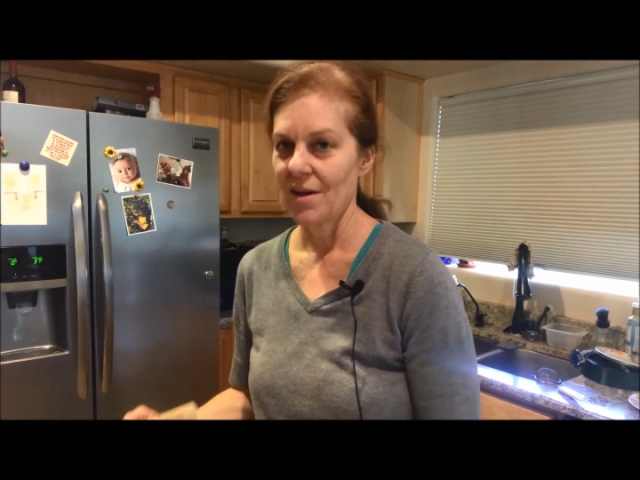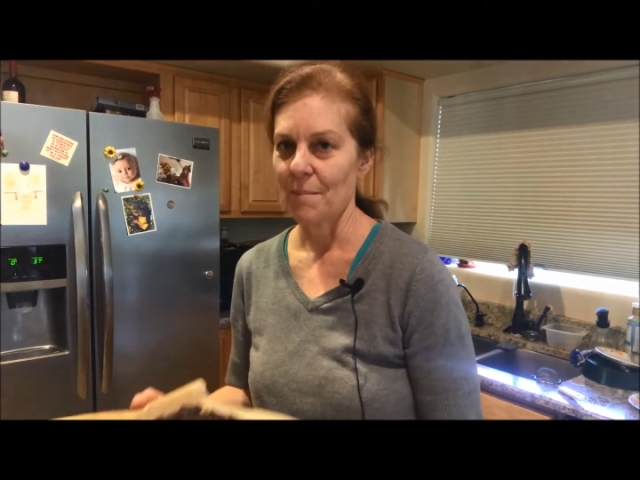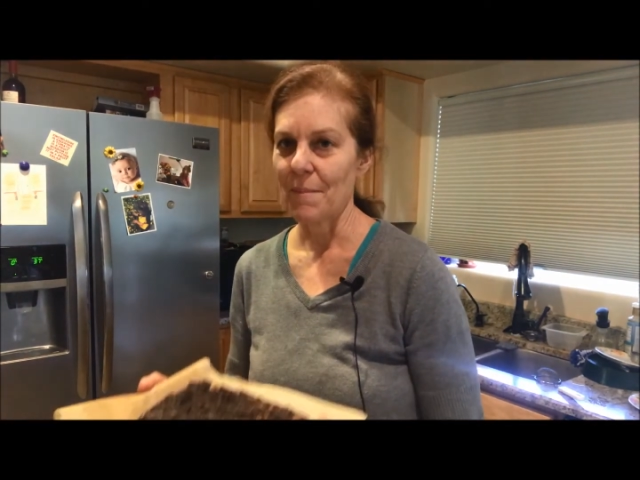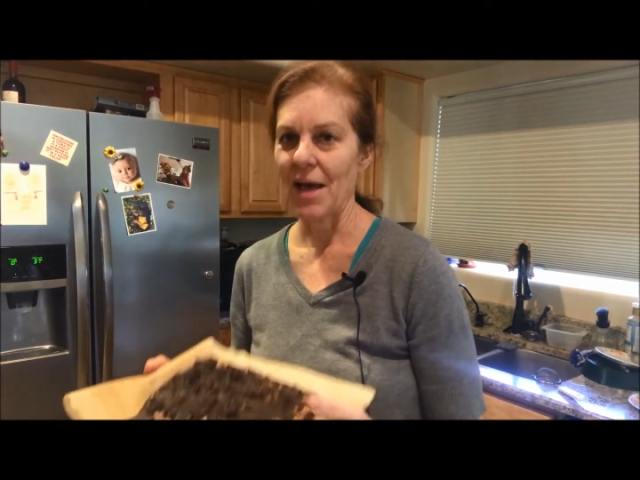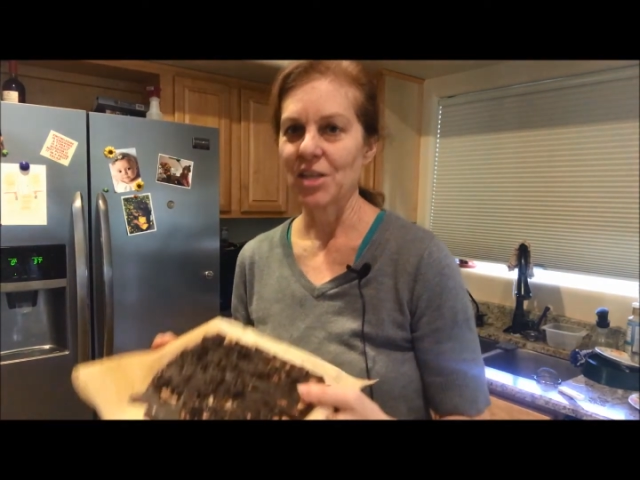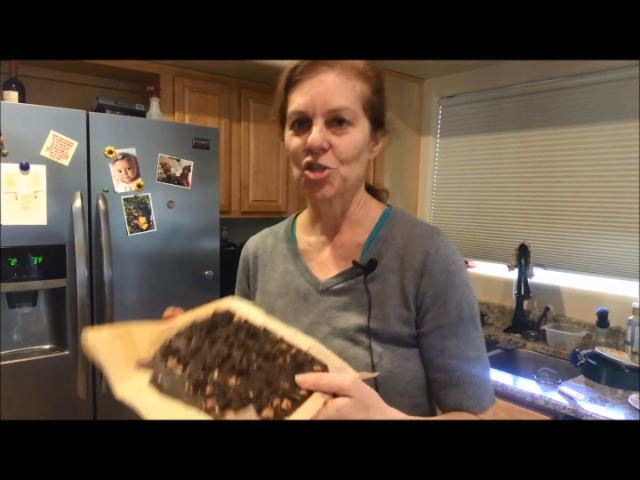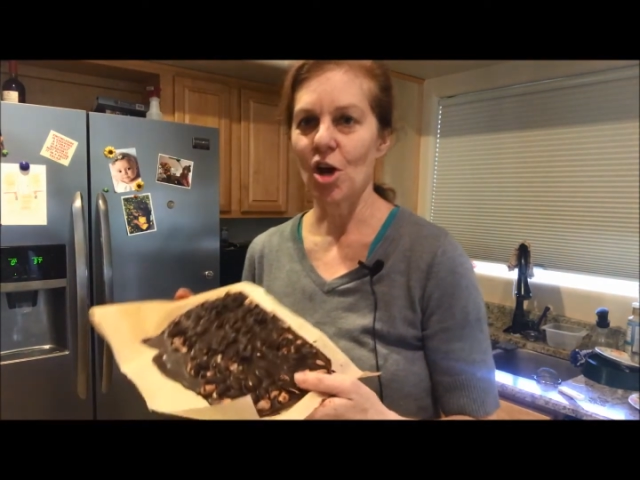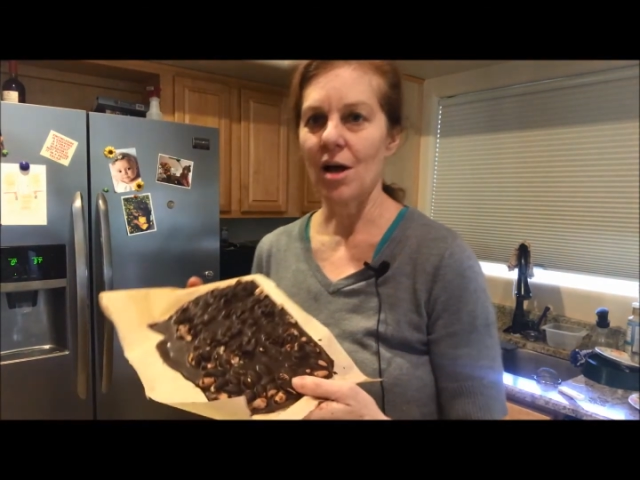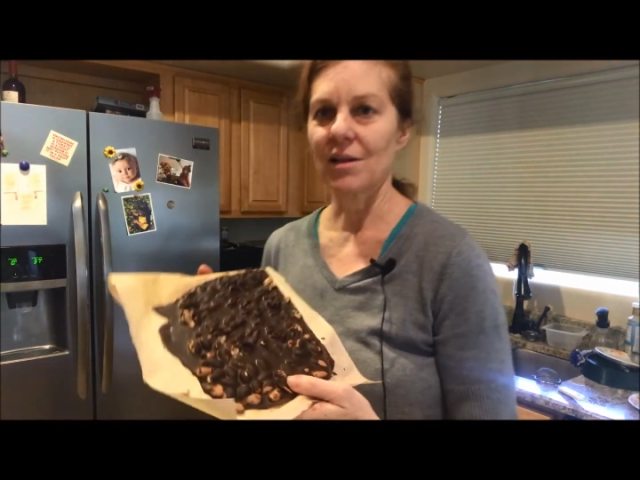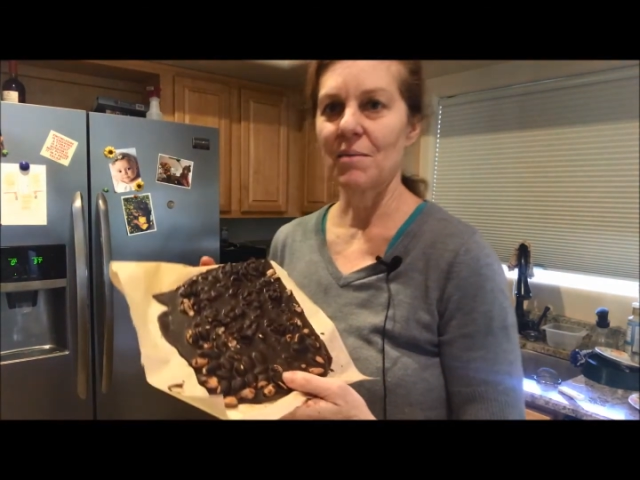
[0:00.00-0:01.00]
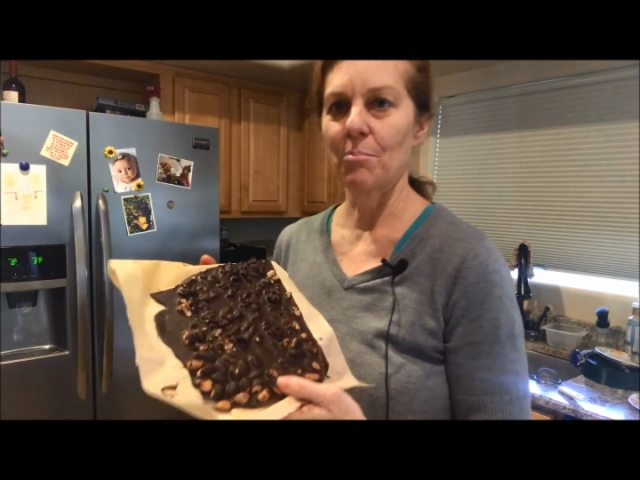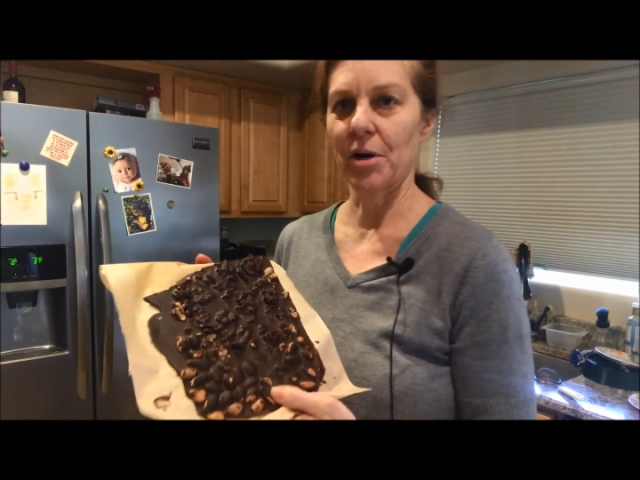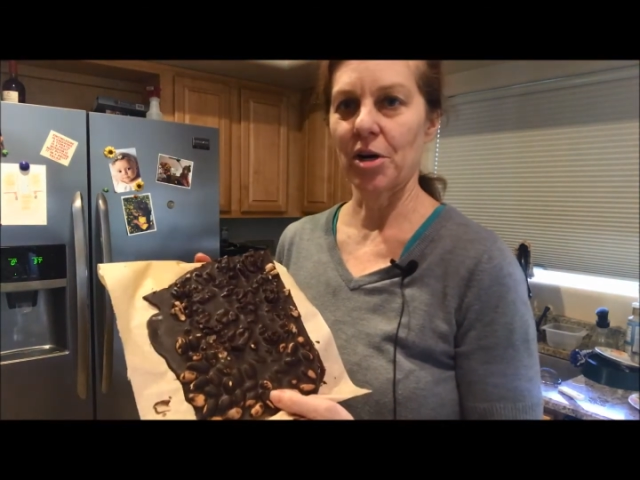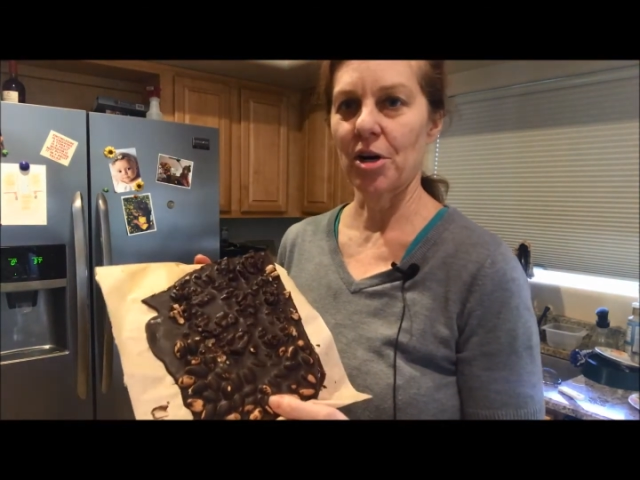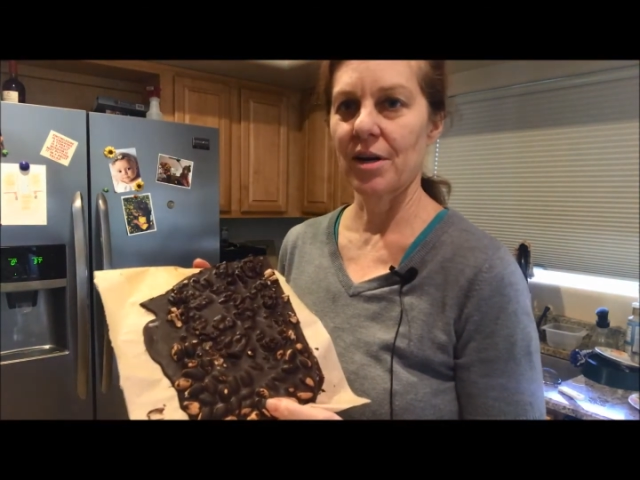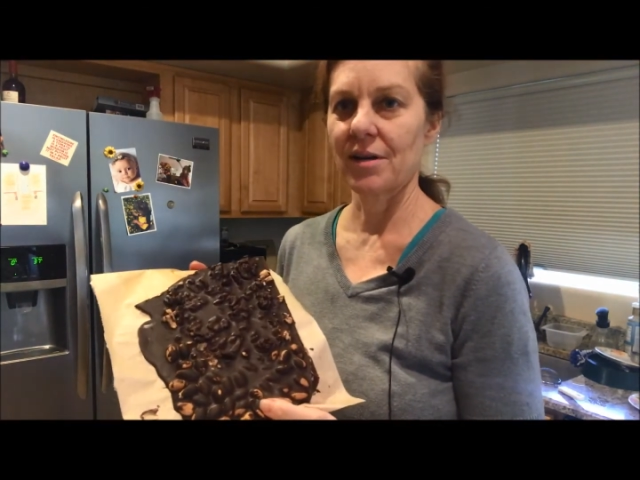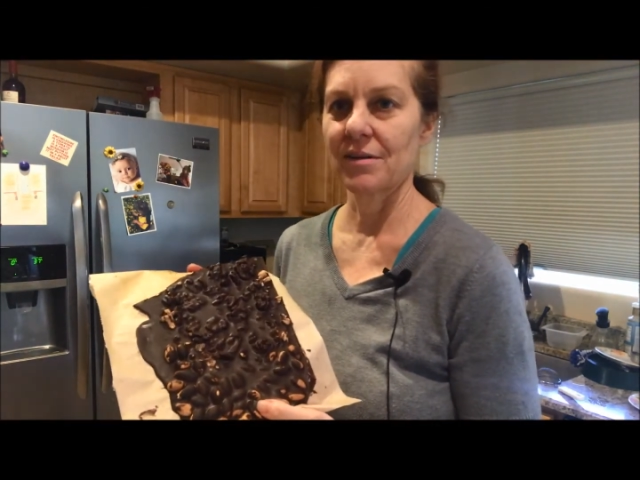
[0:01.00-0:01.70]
my chocolate bark.